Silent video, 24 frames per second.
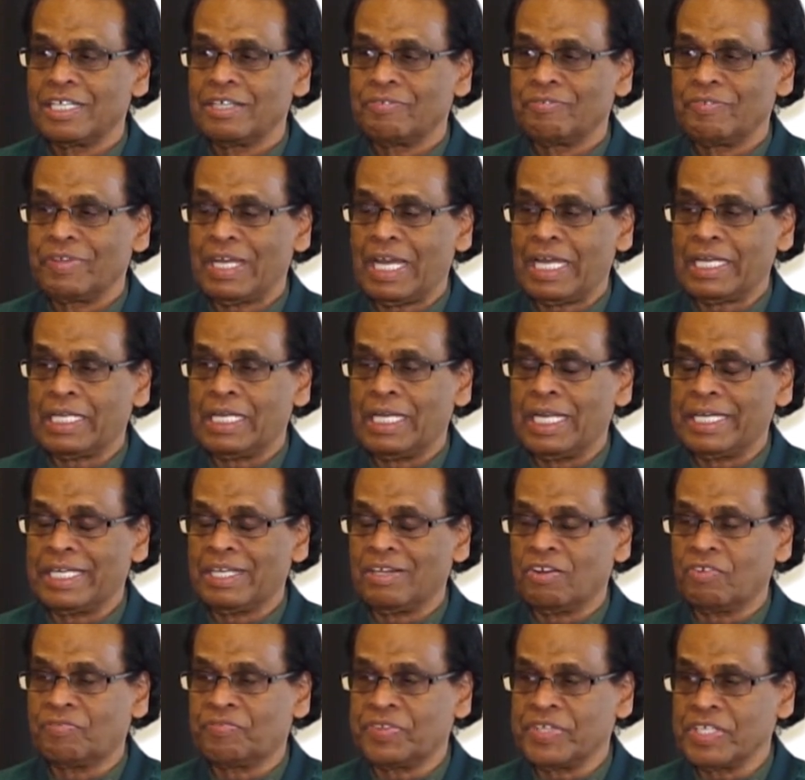We had to let
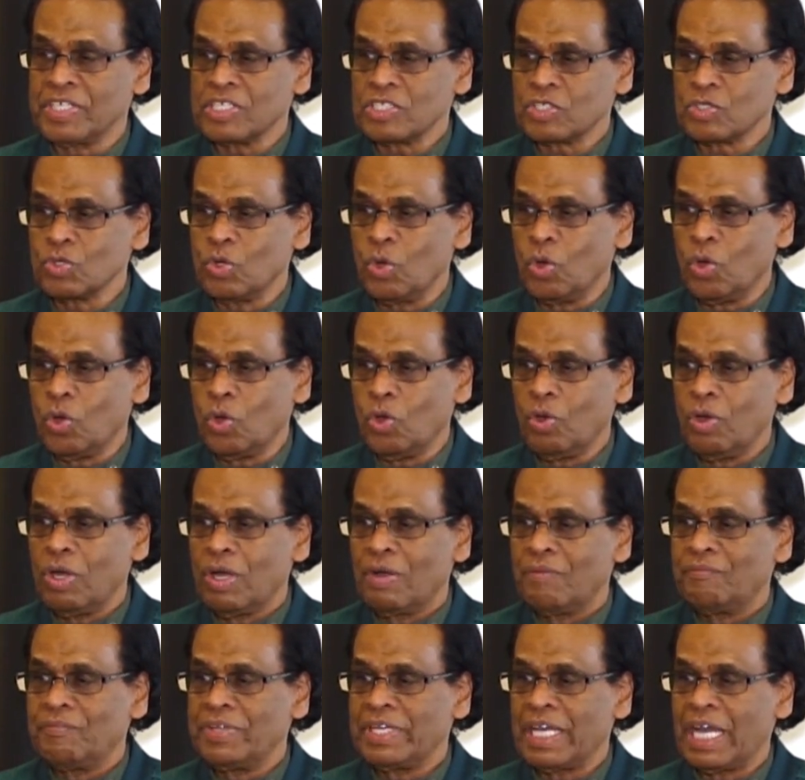our fears go.
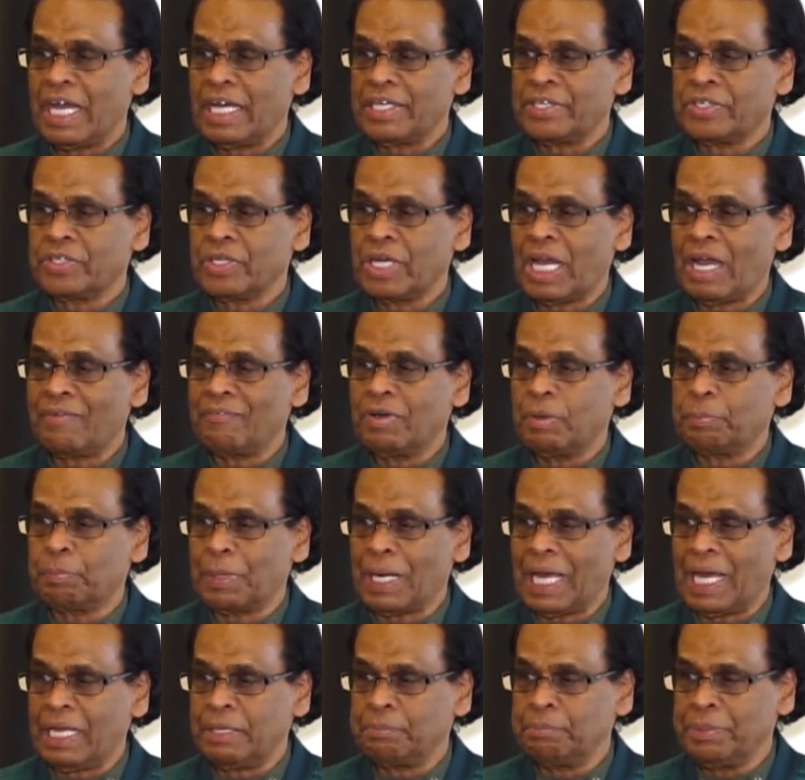We had to have a
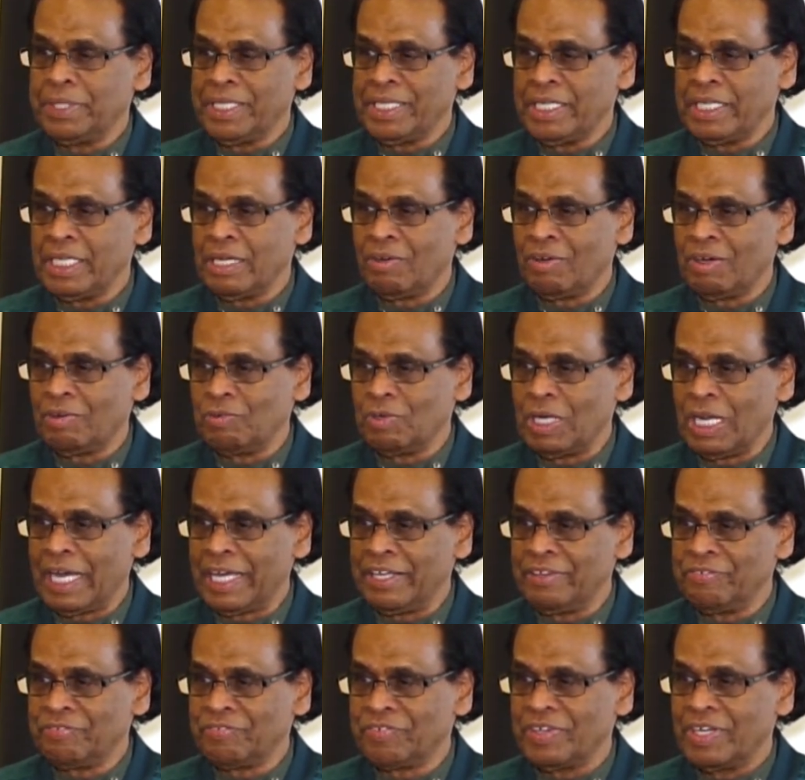plan B in our
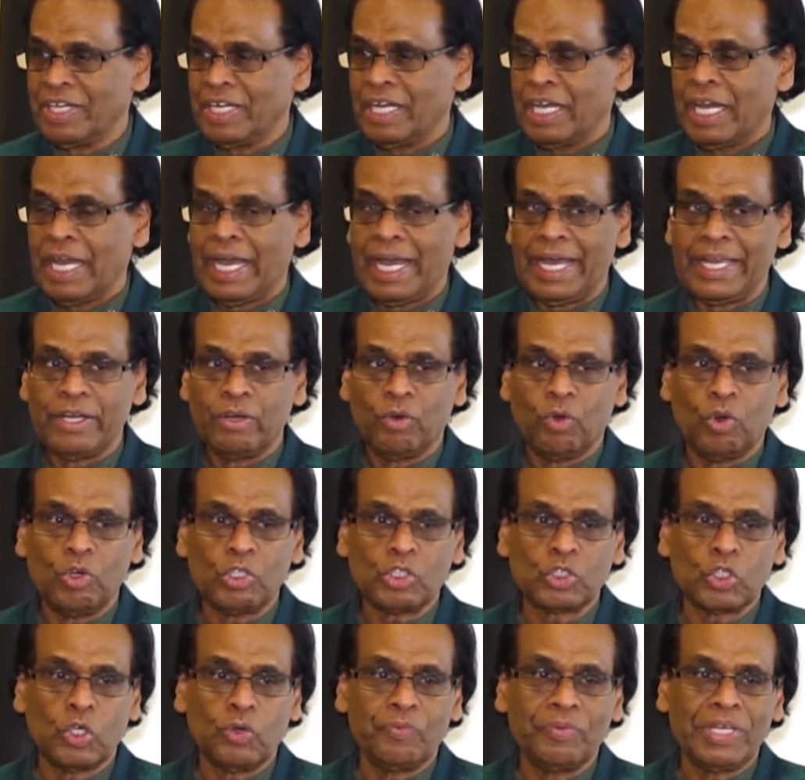life. And
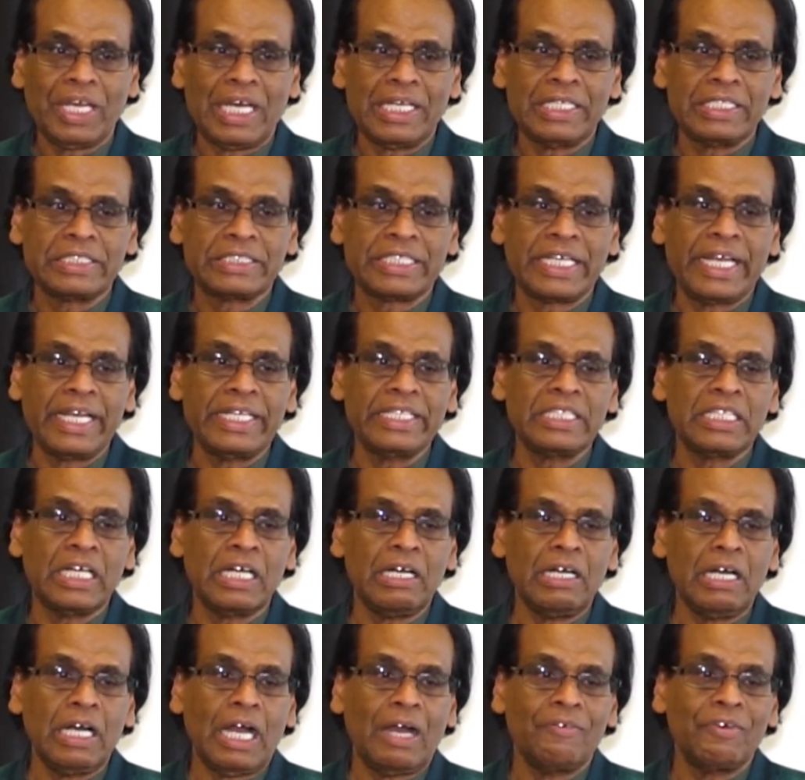also we had to change
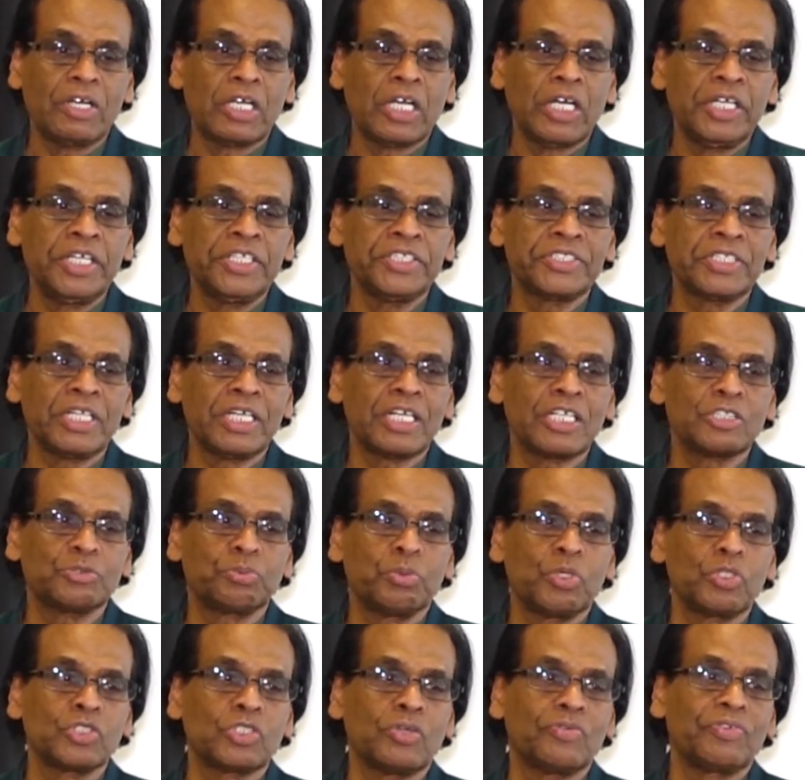our conditional
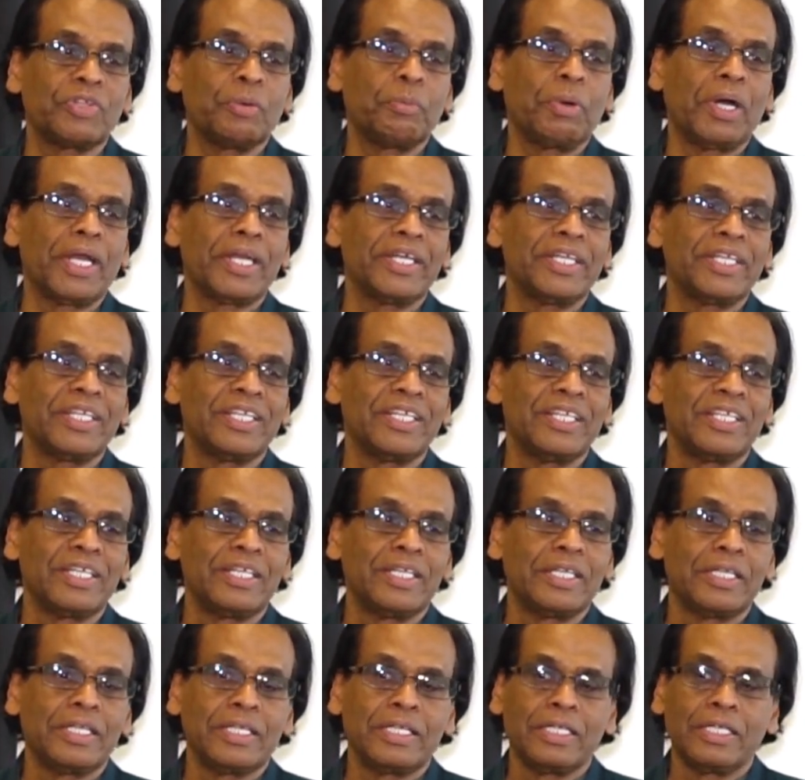response of the mind.
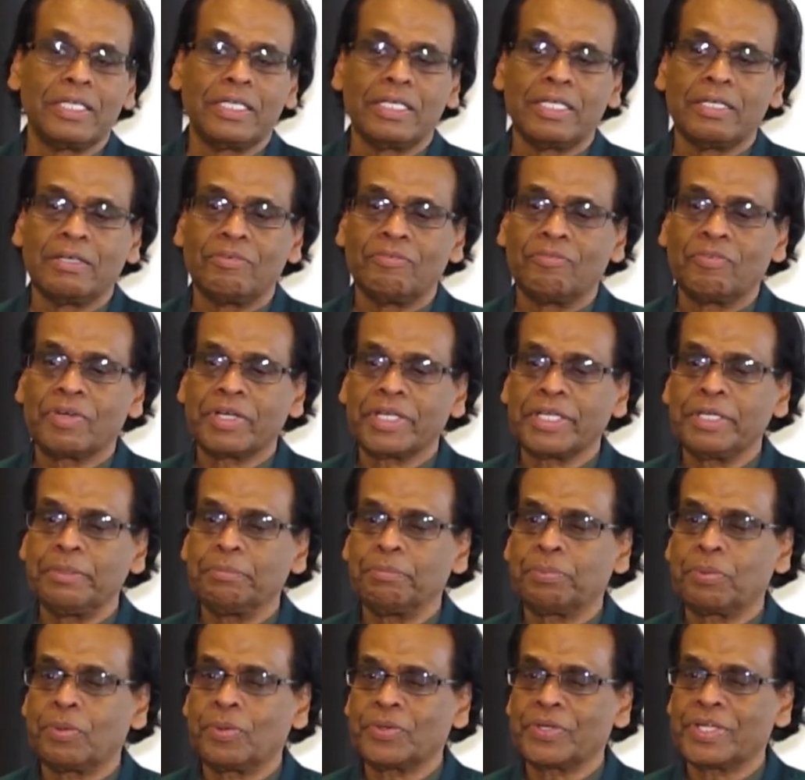Very
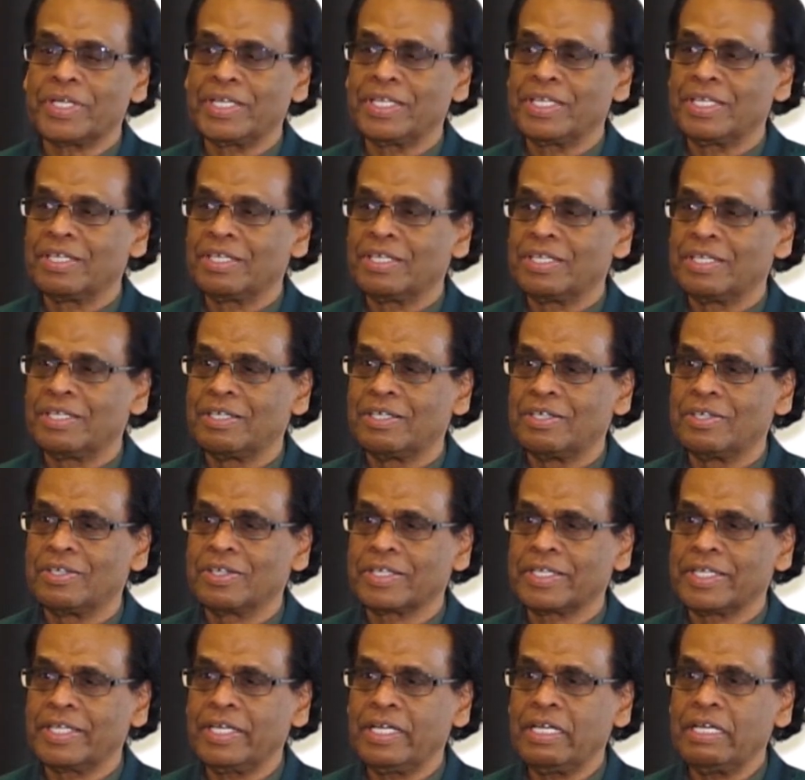important.
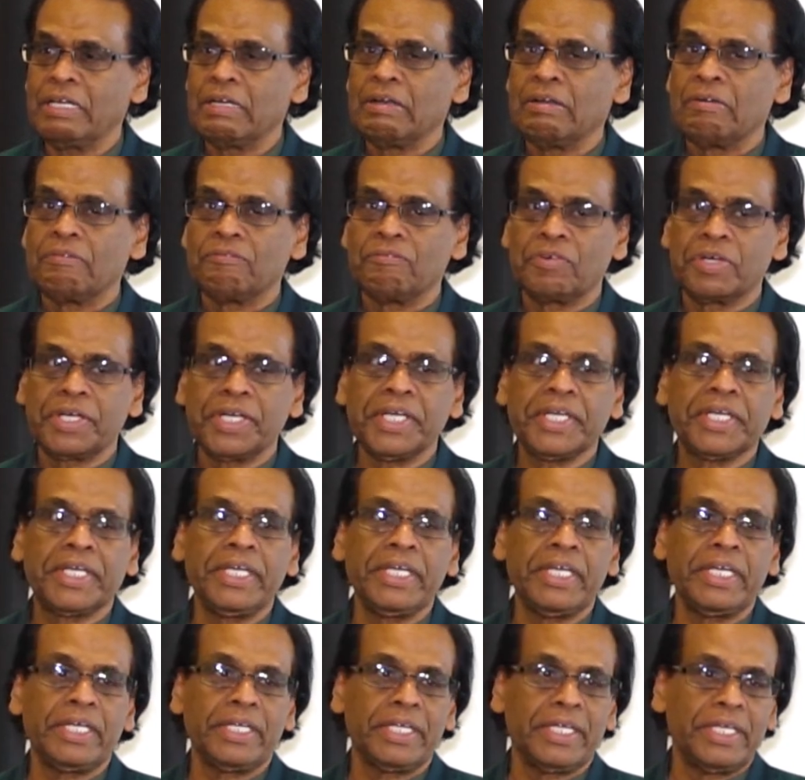Okay? Very
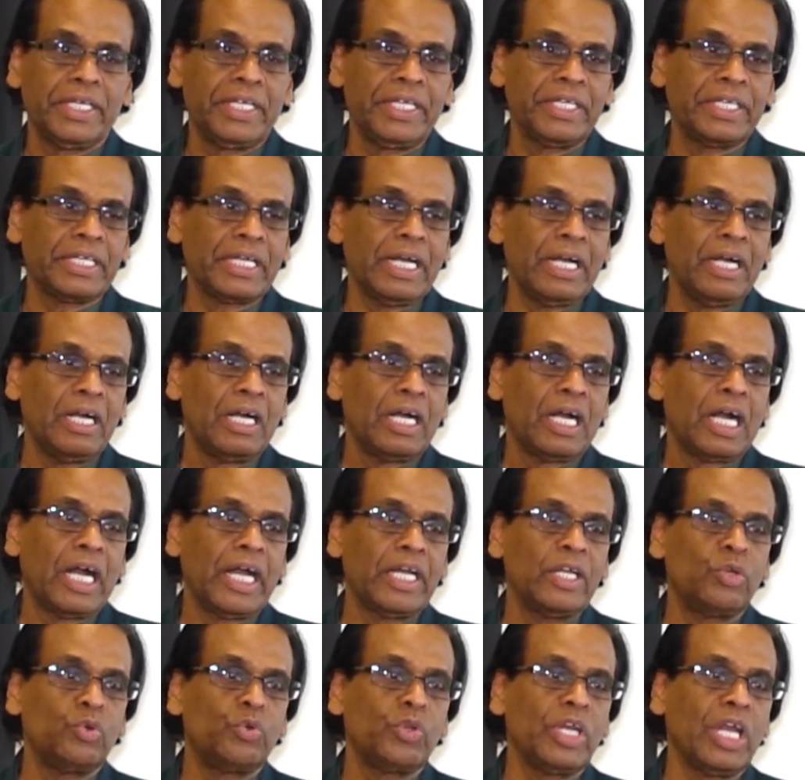key in
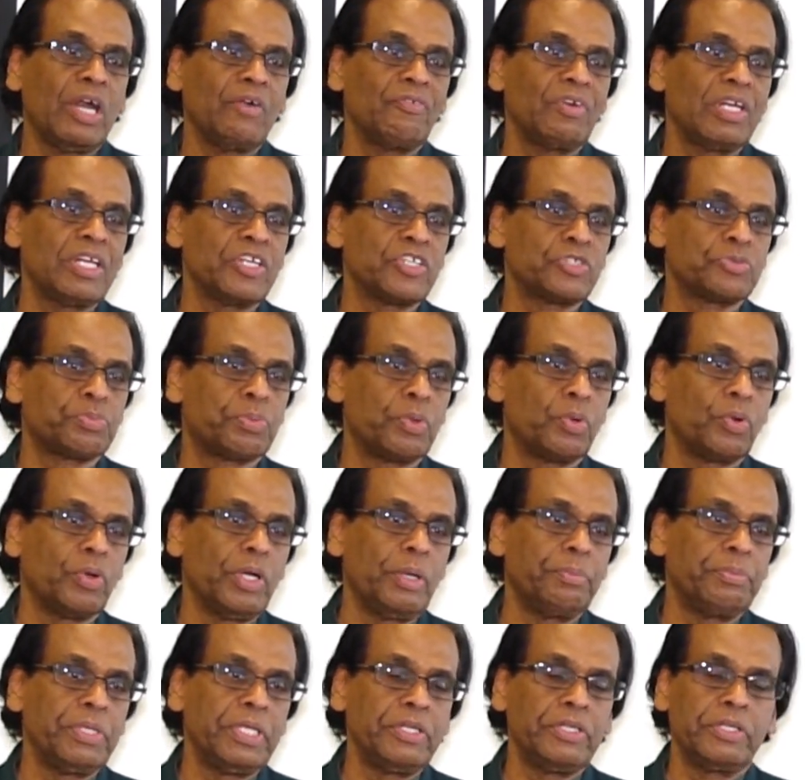Hylunia Wellness
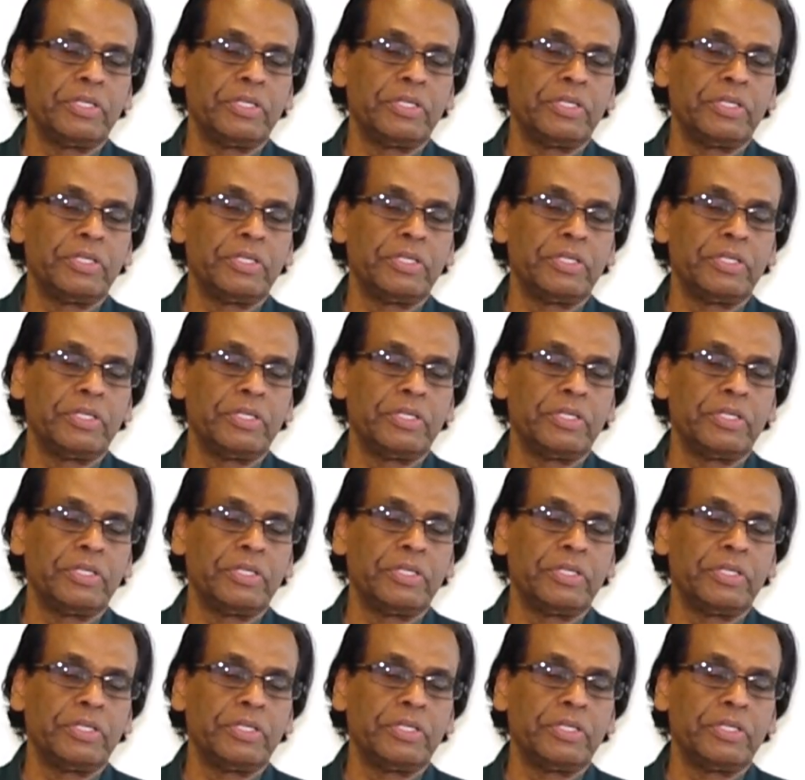program